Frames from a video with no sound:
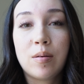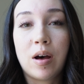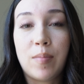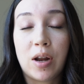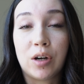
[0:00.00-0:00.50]
a
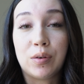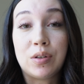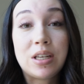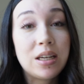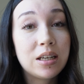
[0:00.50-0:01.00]
better
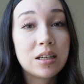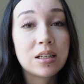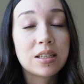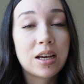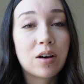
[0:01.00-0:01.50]

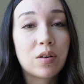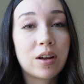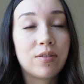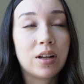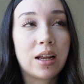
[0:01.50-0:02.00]
routine down, I
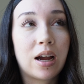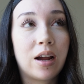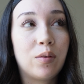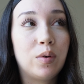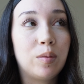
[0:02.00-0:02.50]
feel like
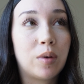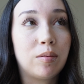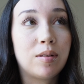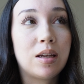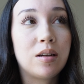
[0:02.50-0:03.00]
I will
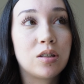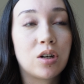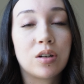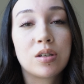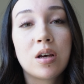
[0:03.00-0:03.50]
probably
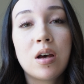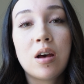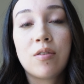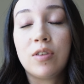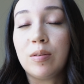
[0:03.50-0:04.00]
start
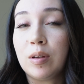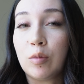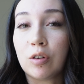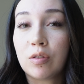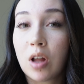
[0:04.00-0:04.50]
filming
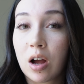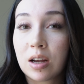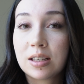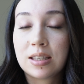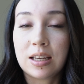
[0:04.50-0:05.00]
more
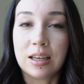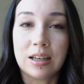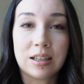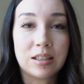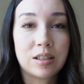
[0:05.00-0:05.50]
vlogs
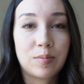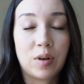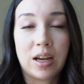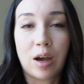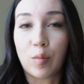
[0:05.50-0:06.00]
and
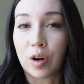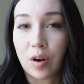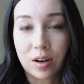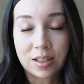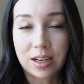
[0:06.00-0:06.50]
putting out more
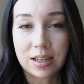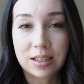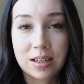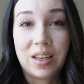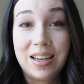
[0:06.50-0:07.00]

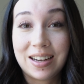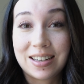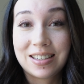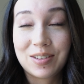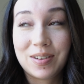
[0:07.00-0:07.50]
content.
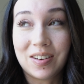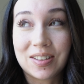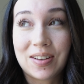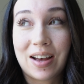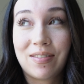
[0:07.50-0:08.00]
And we
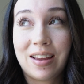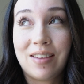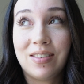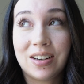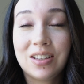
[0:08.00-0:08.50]
also have a
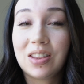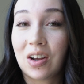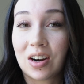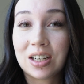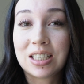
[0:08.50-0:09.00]
very
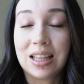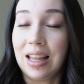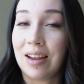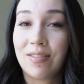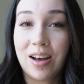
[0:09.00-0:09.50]
large
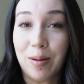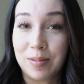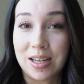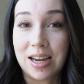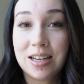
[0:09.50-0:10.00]
life
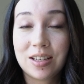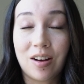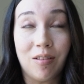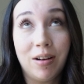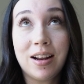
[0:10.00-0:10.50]
update
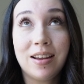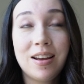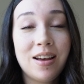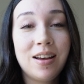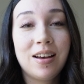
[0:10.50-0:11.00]
already.
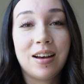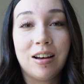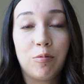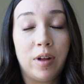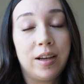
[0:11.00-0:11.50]

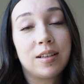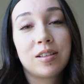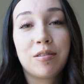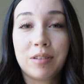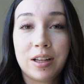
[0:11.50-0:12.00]
Well, I guess
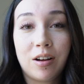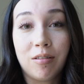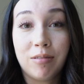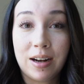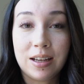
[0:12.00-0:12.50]
not really
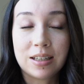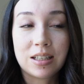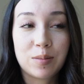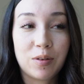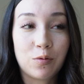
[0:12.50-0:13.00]
already because
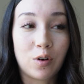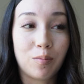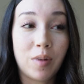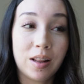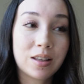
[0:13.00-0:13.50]
it's been 4
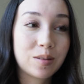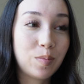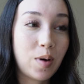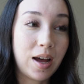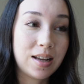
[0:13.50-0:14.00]
months,
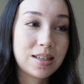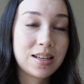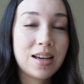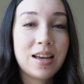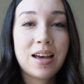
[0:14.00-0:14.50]
but
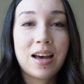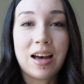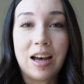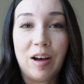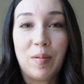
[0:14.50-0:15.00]

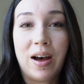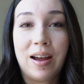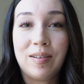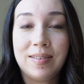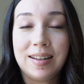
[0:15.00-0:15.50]

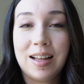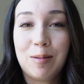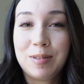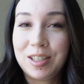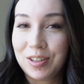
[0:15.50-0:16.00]
I will
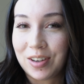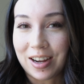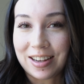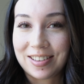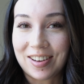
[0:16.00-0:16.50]
update you
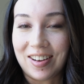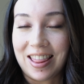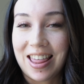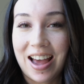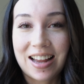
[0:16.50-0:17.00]
guys on
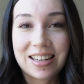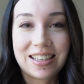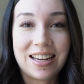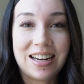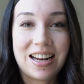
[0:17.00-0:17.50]
that
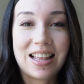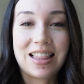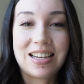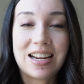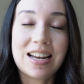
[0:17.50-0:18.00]
in
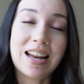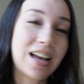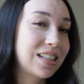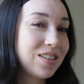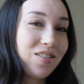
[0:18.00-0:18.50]
the
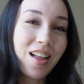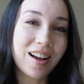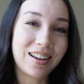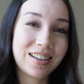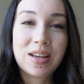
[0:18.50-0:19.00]
next
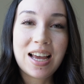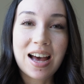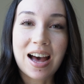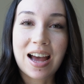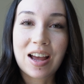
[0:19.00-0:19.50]
vlog. But
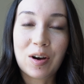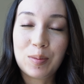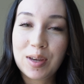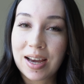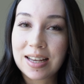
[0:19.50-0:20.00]
yeah, I hope
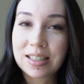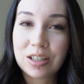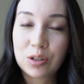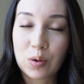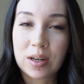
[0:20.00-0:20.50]
you guys
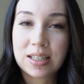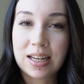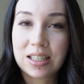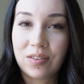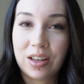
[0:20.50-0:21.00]
enjoyed
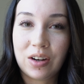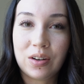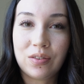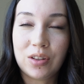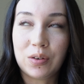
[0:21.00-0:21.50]
today's video,
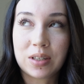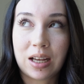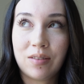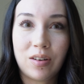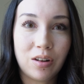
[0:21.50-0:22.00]
even though it's
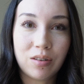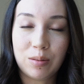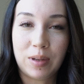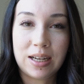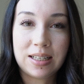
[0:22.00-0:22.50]
kind of all over the
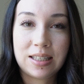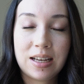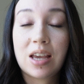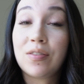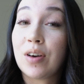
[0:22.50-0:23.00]
place.
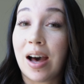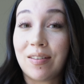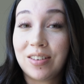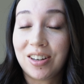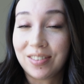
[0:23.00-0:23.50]
If you
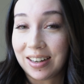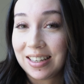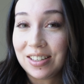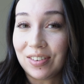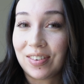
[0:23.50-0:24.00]
haven't
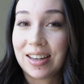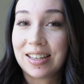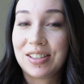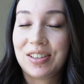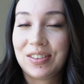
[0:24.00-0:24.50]
already, don't
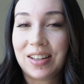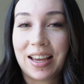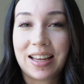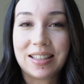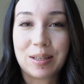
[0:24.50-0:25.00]
forget to
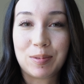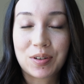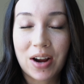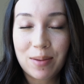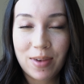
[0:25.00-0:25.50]
like and
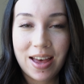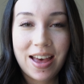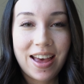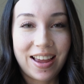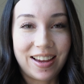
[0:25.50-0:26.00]
subscribe,
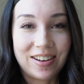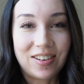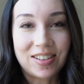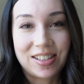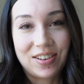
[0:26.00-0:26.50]
and
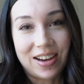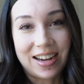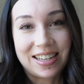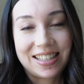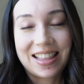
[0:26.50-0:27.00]
I'll see you
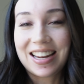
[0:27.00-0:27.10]
guys in the